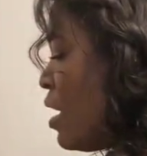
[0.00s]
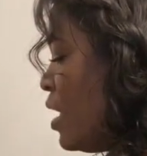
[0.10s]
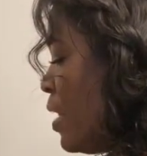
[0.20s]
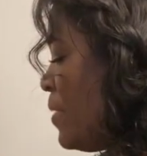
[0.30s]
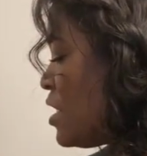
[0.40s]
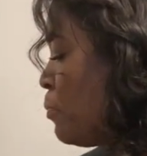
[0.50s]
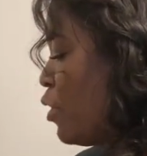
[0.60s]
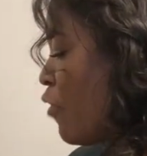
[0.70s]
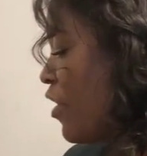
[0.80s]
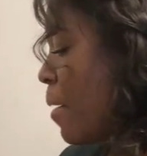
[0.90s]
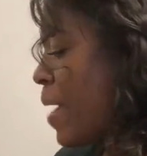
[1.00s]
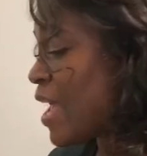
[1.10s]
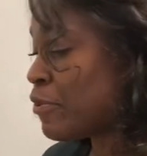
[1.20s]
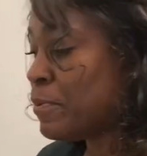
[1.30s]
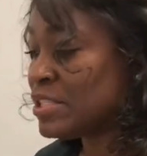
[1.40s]
let me just put over here. I might have
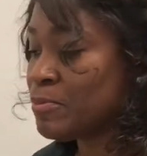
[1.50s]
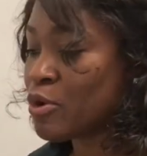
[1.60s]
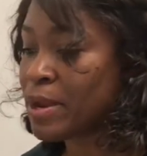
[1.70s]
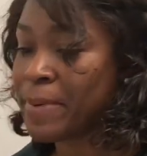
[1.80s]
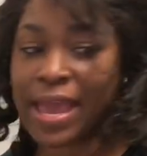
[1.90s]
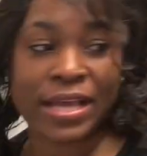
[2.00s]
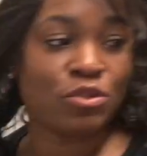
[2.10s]
to put some more in the bag.